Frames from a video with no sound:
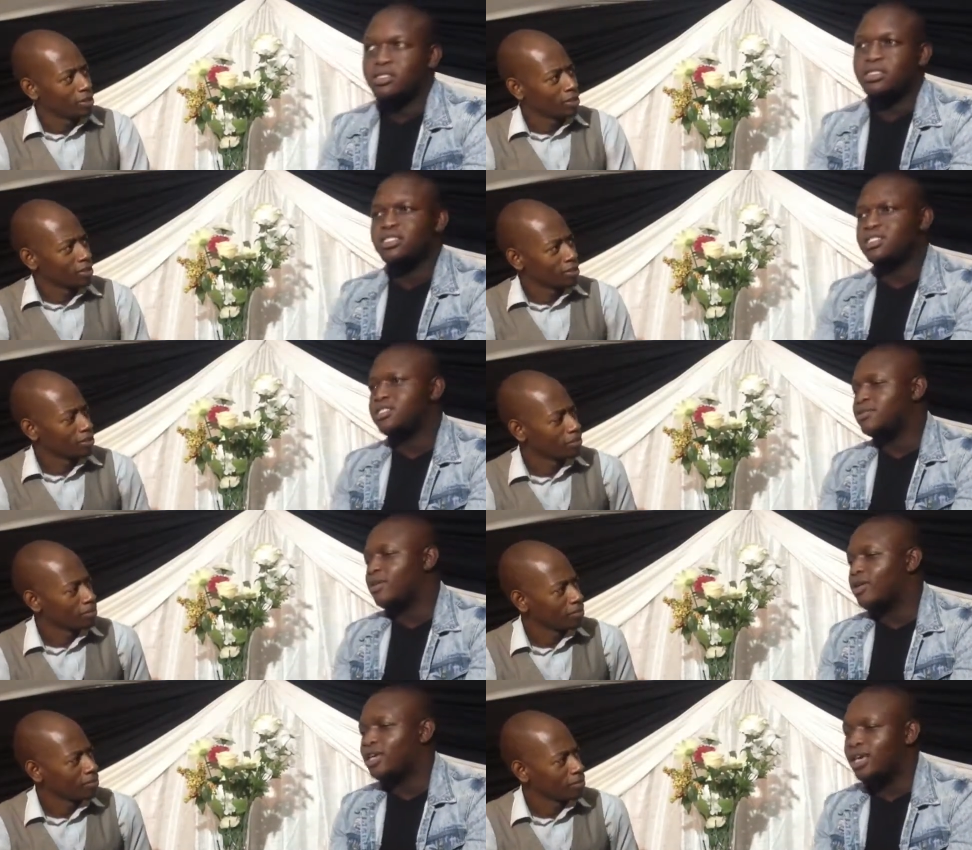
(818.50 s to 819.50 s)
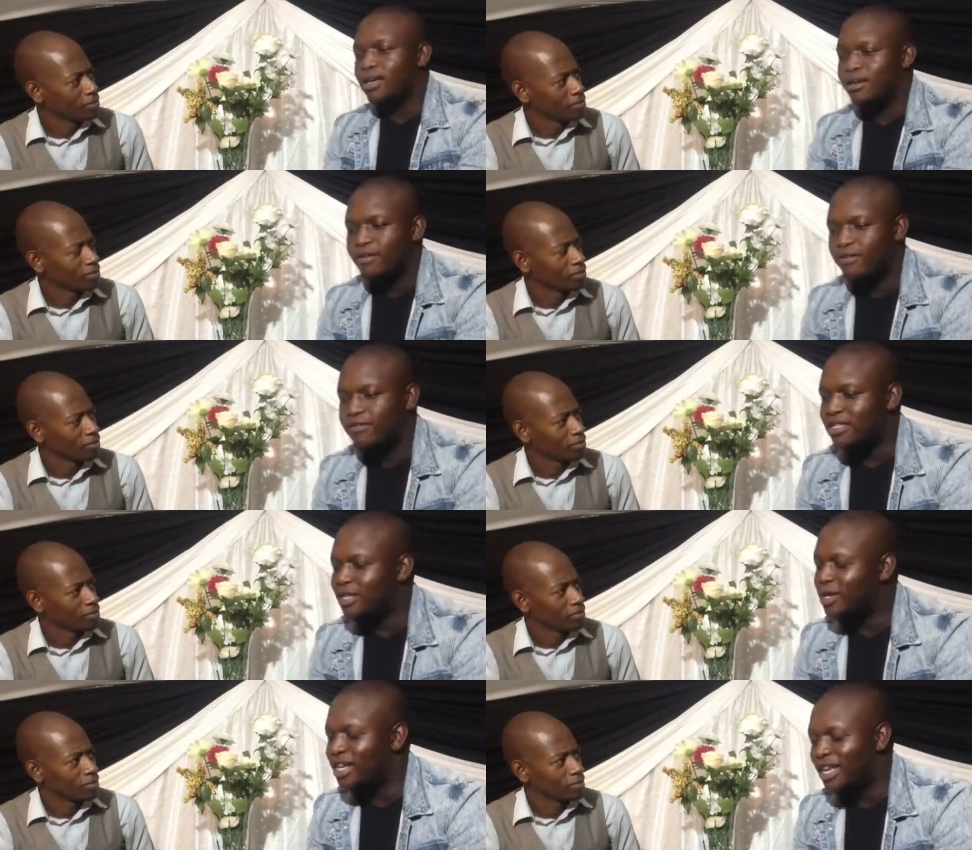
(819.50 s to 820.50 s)
Speaker 1: Uh, okay.
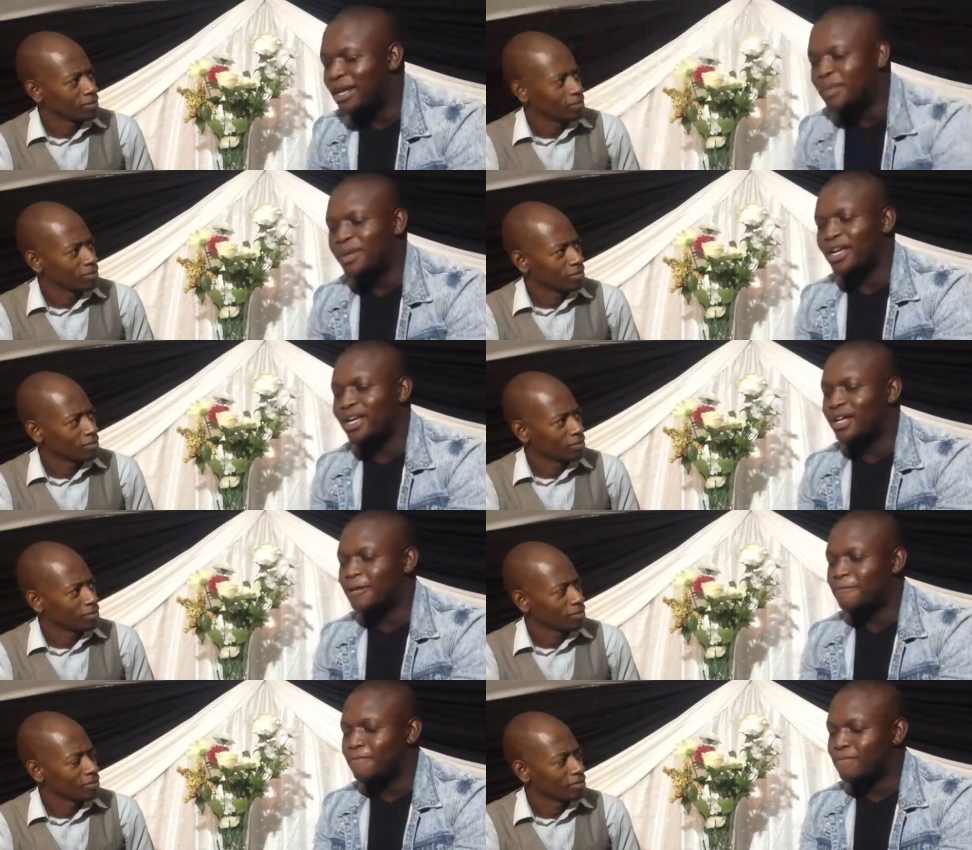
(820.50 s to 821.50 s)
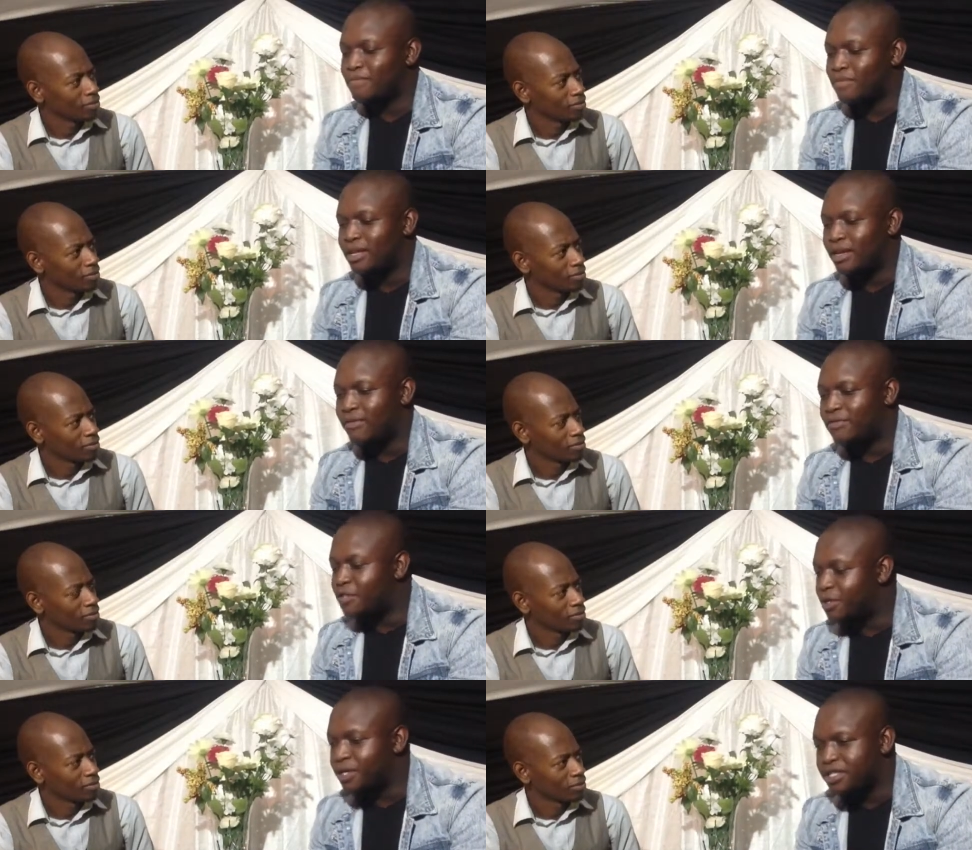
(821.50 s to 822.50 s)
Firstly, on lineup, uh, I'm
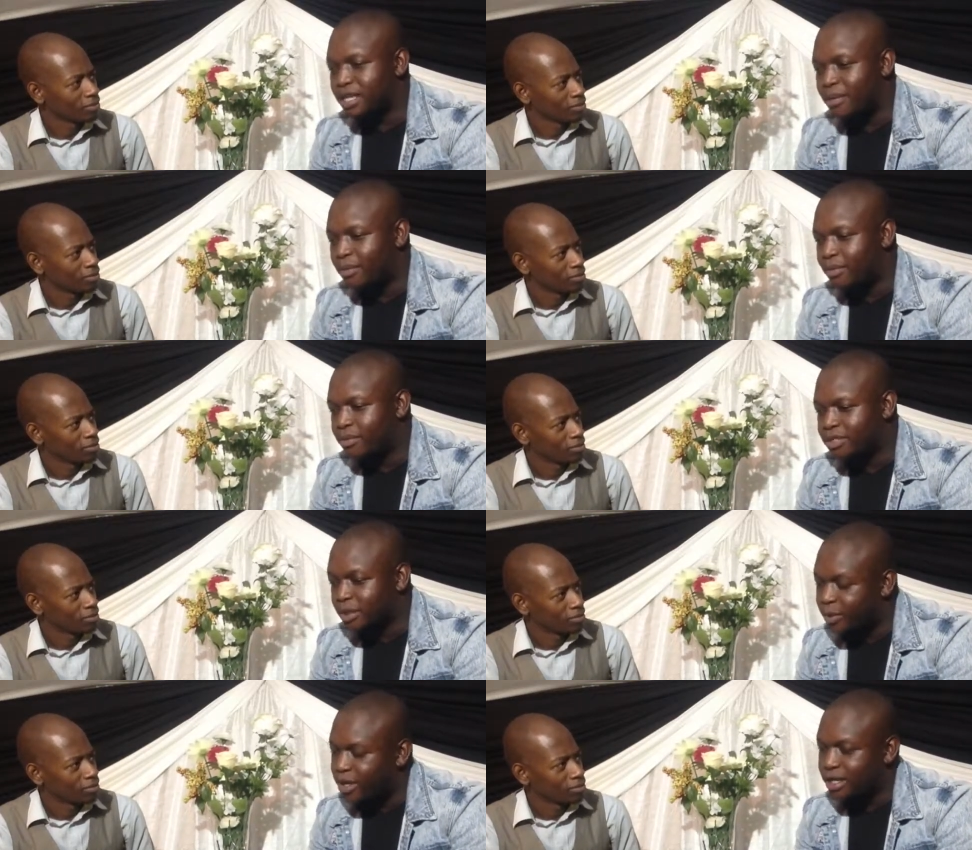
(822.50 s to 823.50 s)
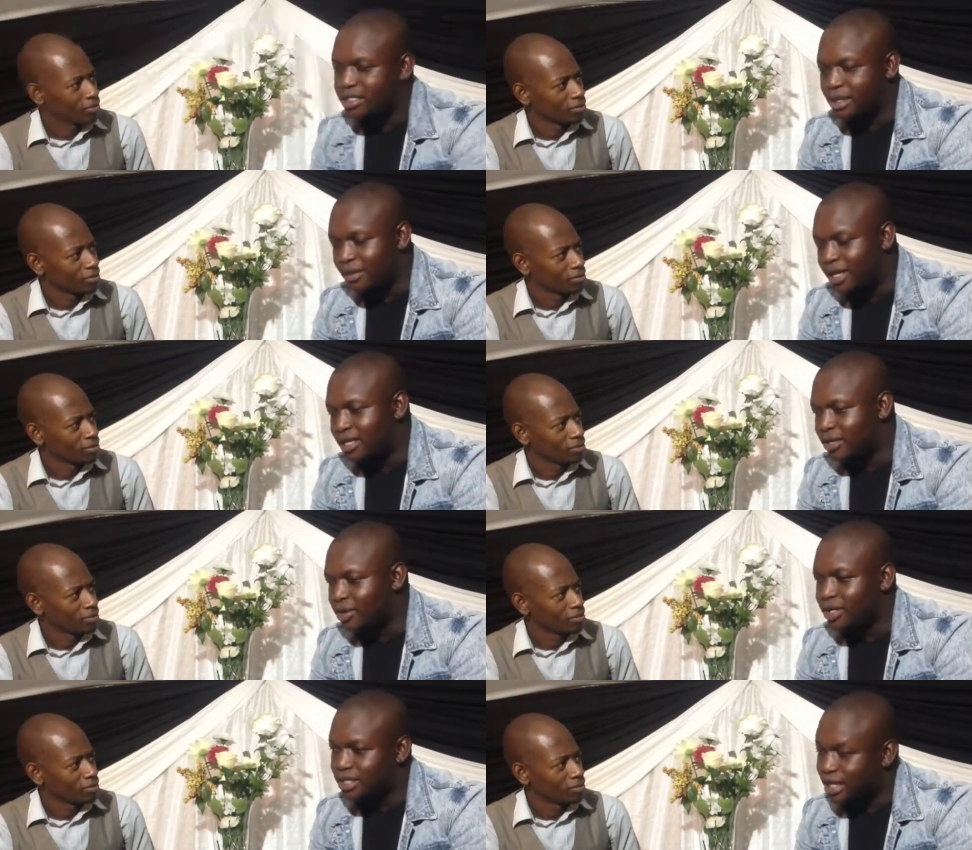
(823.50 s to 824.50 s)
featuring some someone, some lady
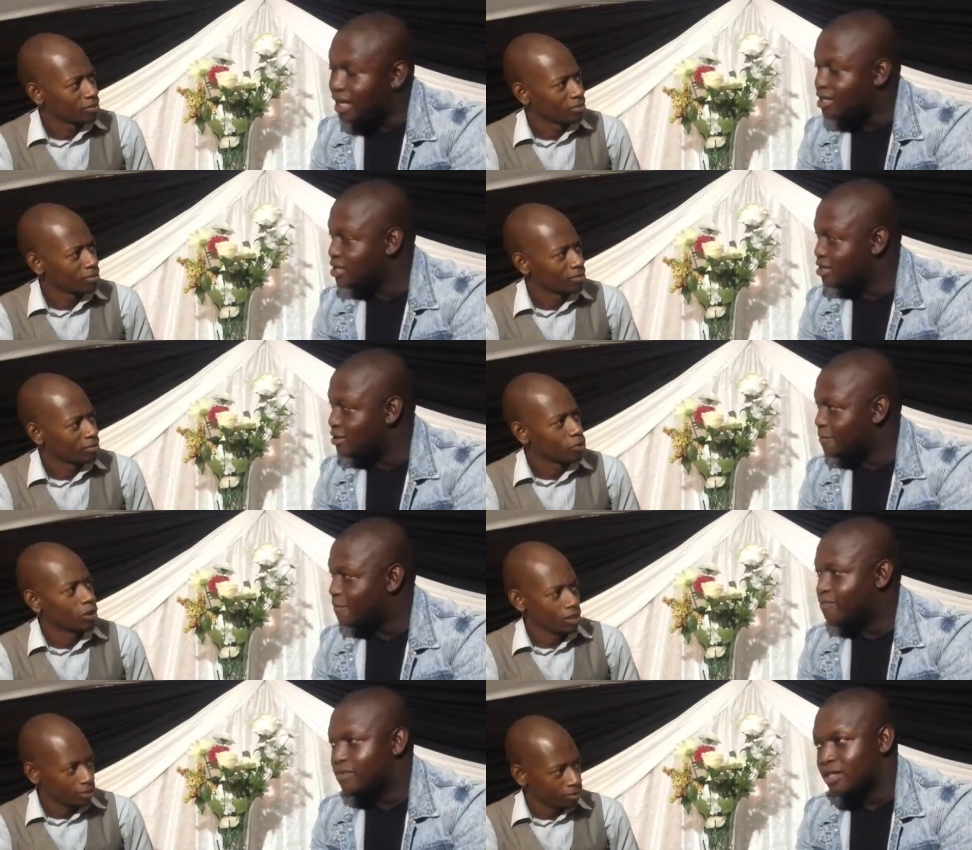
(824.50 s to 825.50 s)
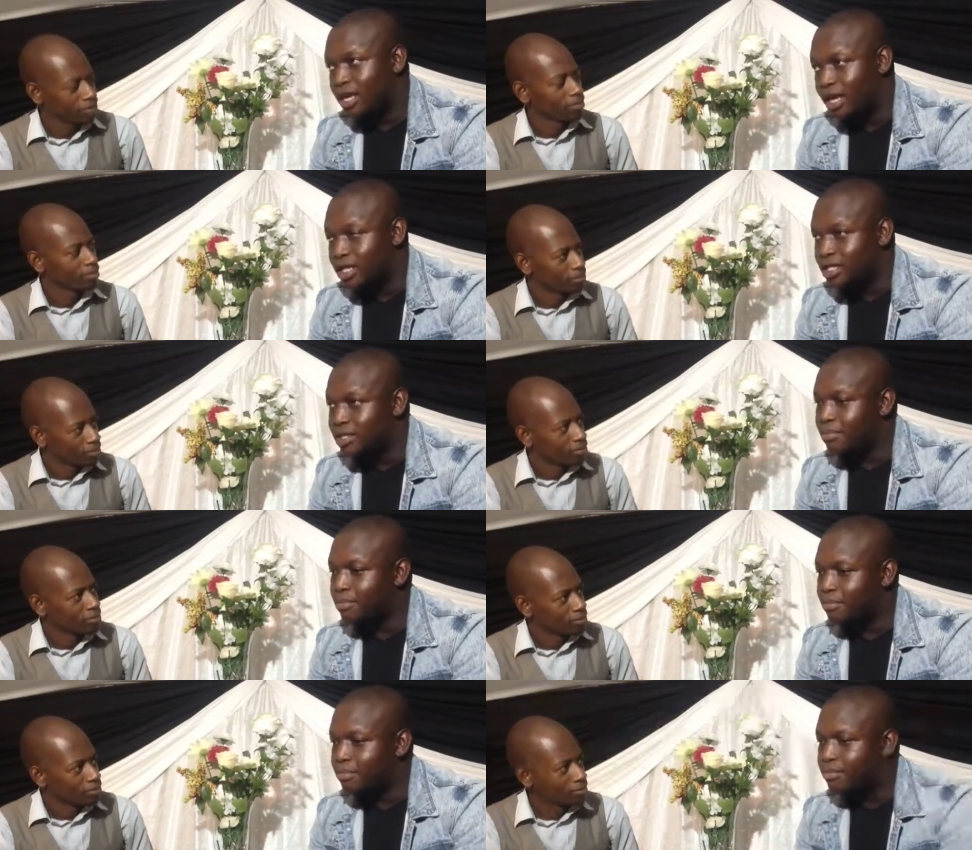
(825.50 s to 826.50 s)
called Katie. Okay. And
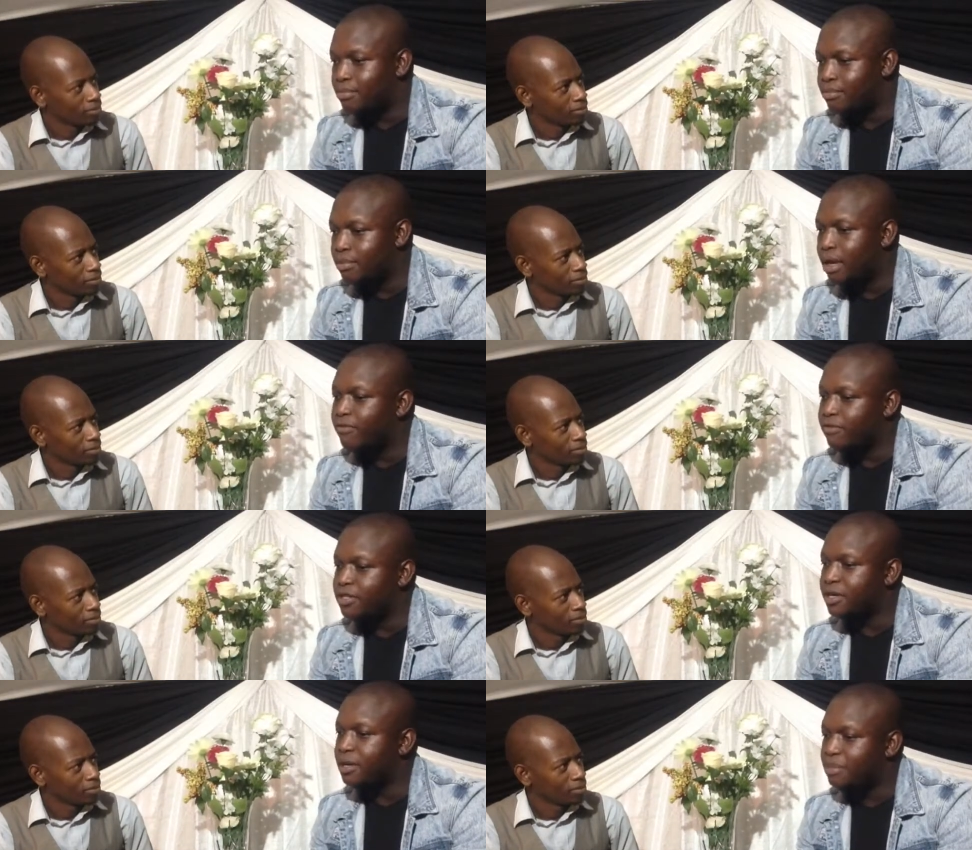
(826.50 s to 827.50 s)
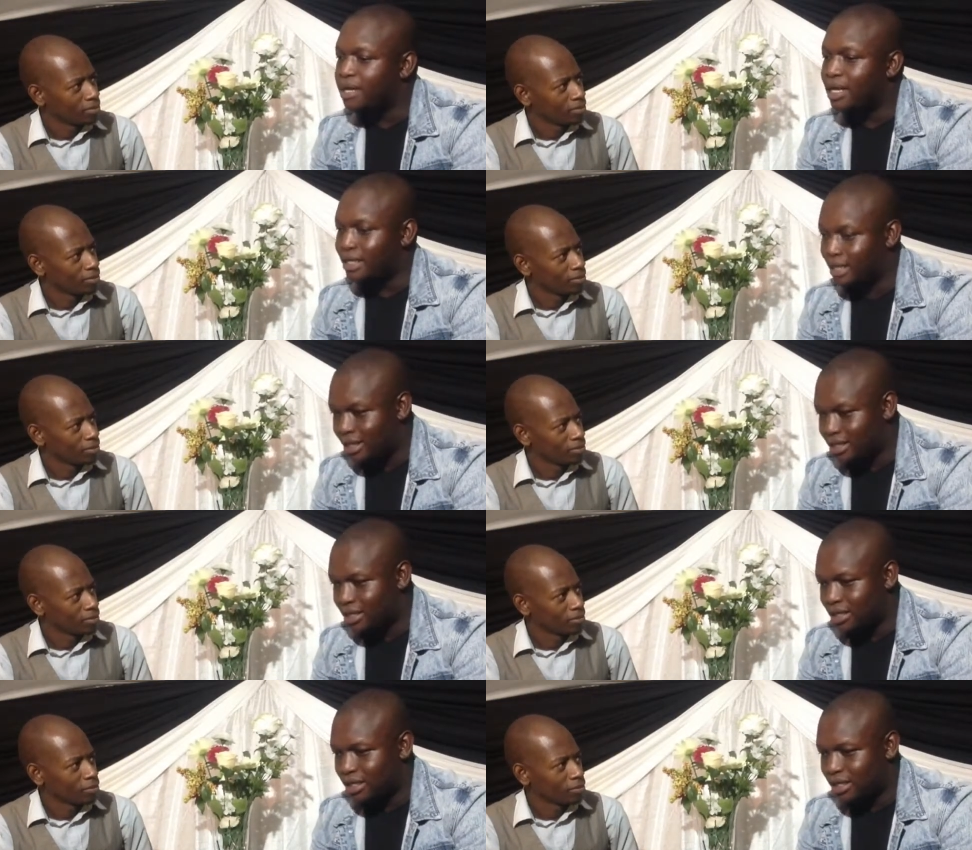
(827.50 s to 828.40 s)
I'm featuring Pian Laza.